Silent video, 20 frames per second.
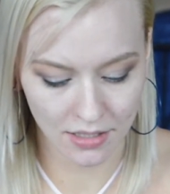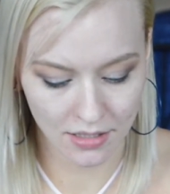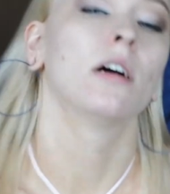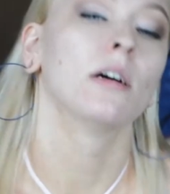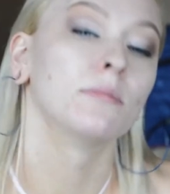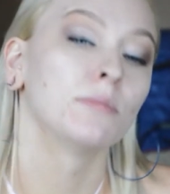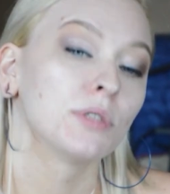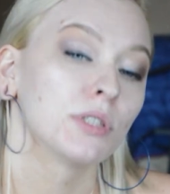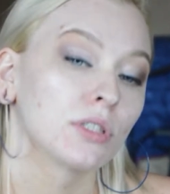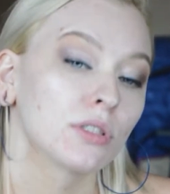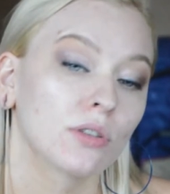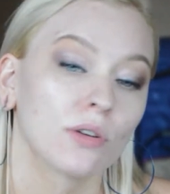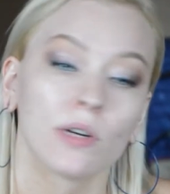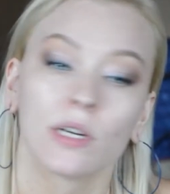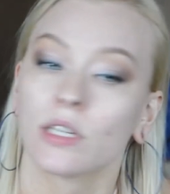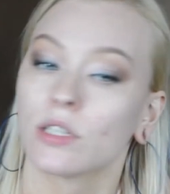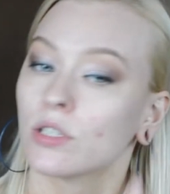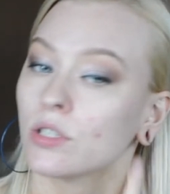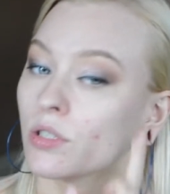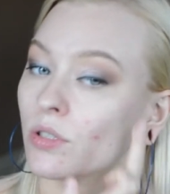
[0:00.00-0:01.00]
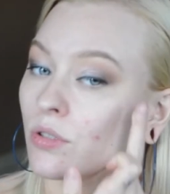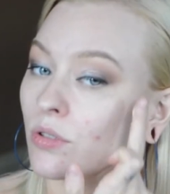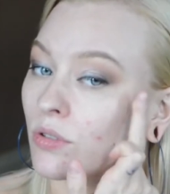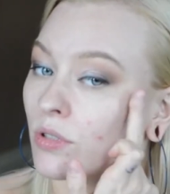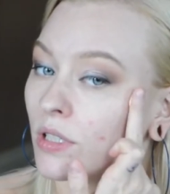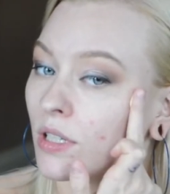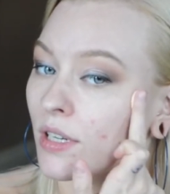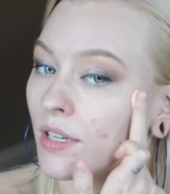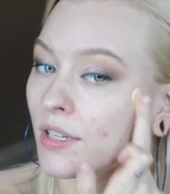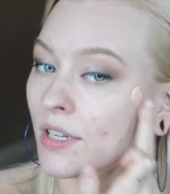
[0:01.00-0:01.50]
I'm just going to
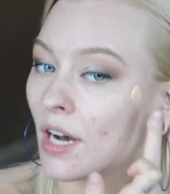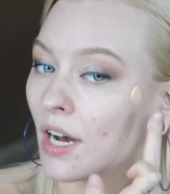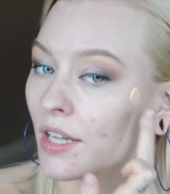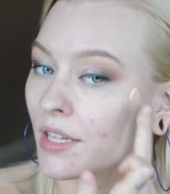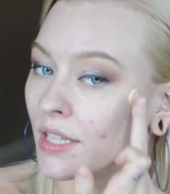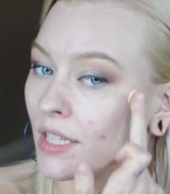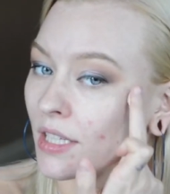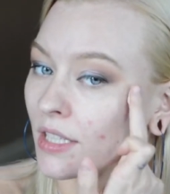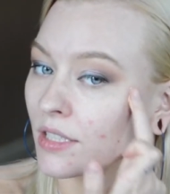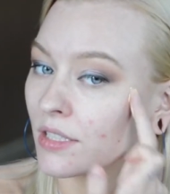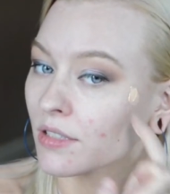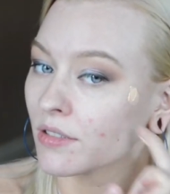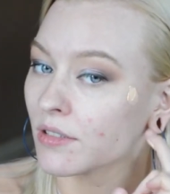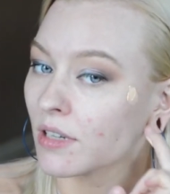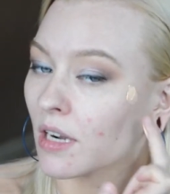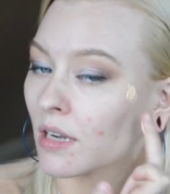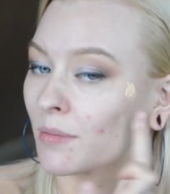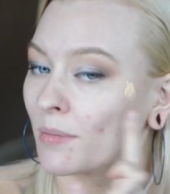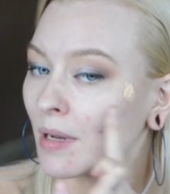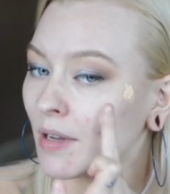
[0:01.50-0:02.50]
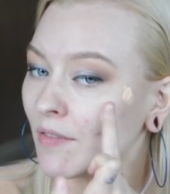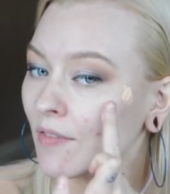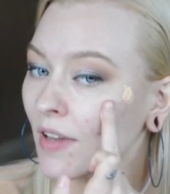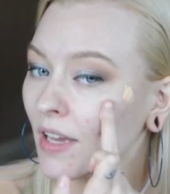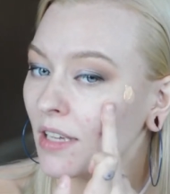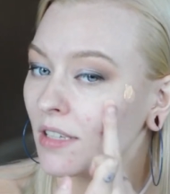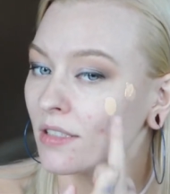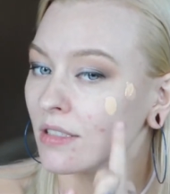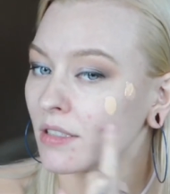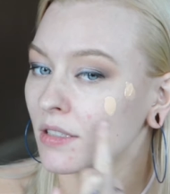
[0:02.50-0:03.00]
dot this around my
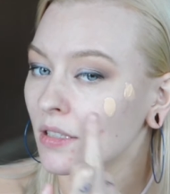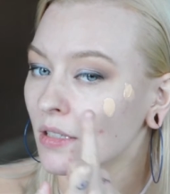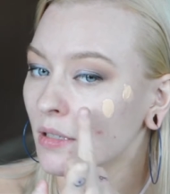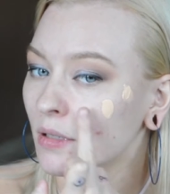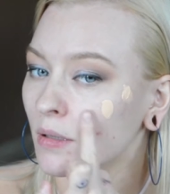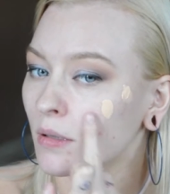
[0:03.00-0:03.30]
face.